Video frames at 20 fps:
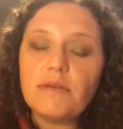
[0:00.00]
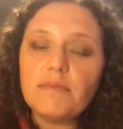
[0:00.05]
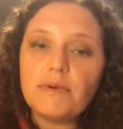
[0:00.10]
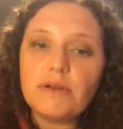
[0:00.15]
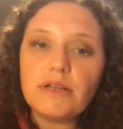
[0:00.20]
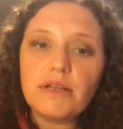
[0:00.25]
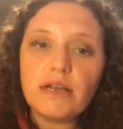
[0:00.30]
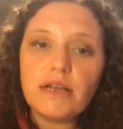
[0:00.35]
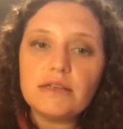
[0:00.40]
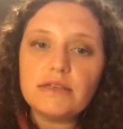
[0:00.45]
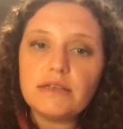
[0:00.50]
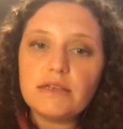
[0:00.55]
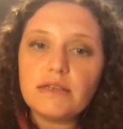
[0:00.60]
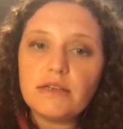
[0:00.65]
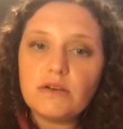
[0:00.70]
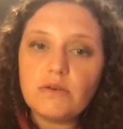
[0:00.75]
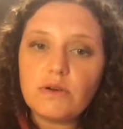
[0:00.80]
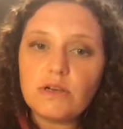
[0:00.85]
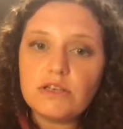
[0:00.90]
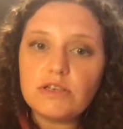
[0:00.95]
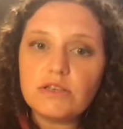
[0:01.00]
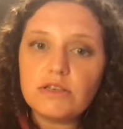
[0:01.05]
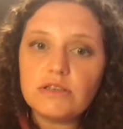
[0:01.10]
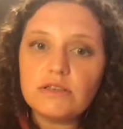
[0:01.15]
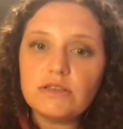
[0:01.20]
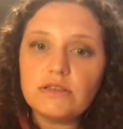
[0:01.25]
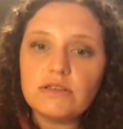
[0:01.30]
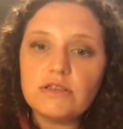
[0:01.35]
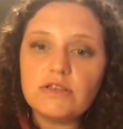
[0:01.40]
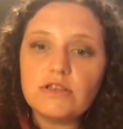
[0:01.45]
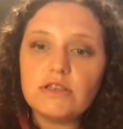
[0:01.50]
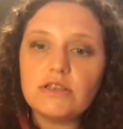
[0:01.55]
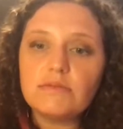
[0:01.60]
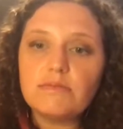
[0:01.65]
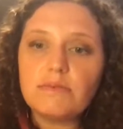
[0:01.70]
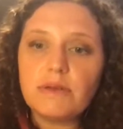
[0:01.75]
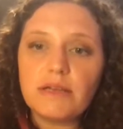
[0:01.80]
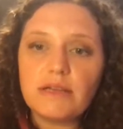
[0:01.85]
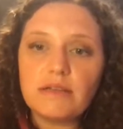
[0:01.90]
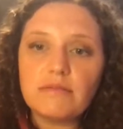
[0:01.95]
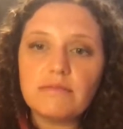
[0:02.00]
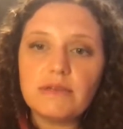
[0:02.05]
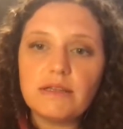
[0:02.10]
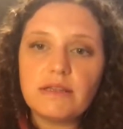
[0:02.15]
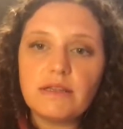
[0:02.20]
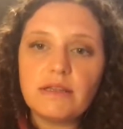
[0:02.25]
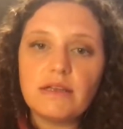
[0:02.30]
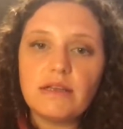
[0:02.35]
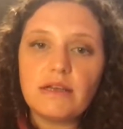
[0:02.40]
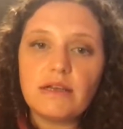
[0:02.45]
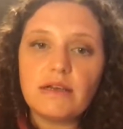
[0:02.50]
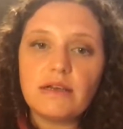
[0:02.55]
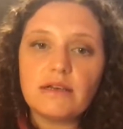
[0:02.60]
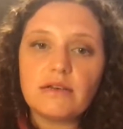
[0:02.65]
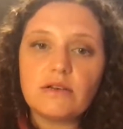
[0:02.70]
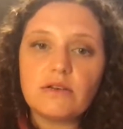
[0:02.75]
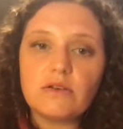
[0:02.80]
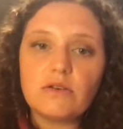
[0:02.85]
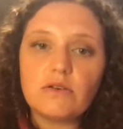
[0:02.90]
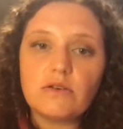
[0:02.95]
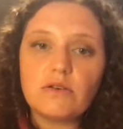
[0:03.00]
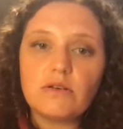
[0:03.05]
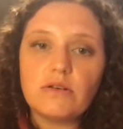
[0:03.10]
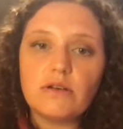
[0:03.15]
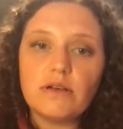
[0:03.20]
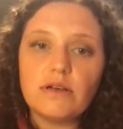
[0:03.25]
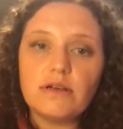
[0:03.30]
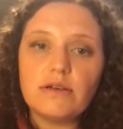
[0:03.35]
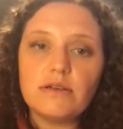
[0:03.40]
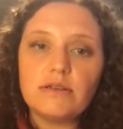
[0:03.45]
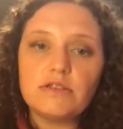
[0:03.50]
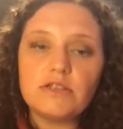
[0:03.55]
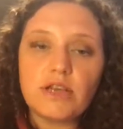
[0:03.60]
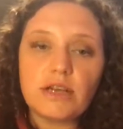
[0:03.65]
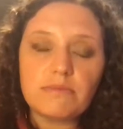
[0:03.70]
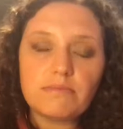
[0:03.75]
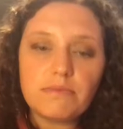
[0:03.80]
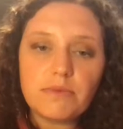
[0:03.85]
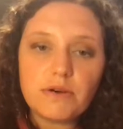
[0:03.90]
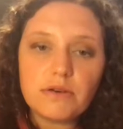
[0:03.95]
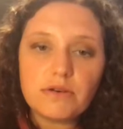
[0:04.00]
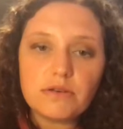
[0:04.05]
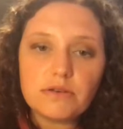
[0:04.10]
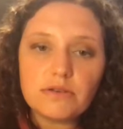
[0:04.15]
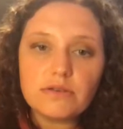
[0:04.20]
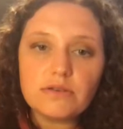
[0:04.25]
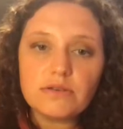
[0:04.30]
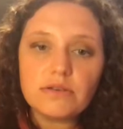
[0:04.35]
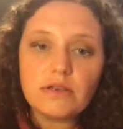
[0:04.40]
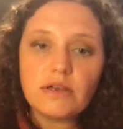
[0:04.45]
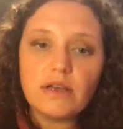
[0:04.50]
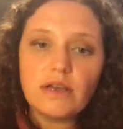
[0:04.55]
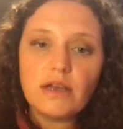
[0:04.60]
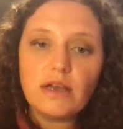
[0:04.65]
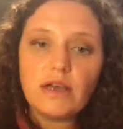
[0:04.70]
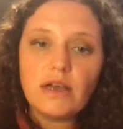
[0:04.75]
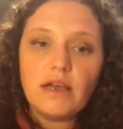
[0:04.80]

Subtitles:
If anybody has any questions, just ping them in the chat box.